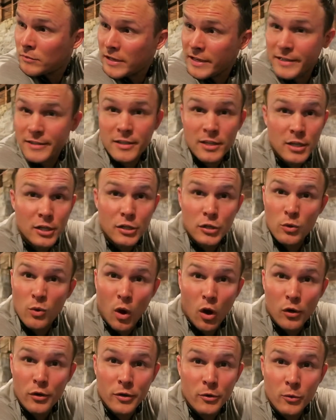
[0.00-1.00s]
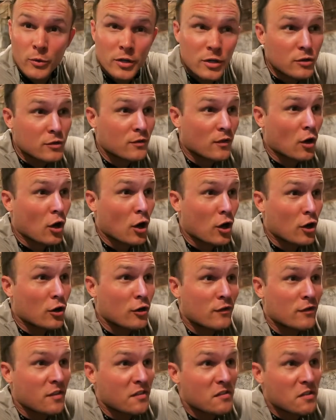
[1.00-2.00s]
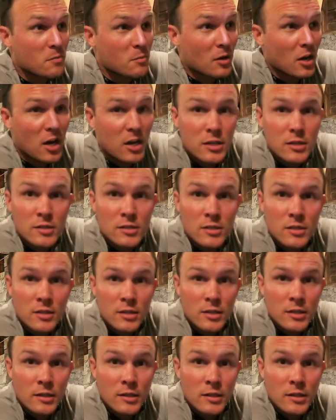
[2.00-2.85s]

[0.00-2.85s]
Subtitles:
He's going to do all your windows for 150 bucks.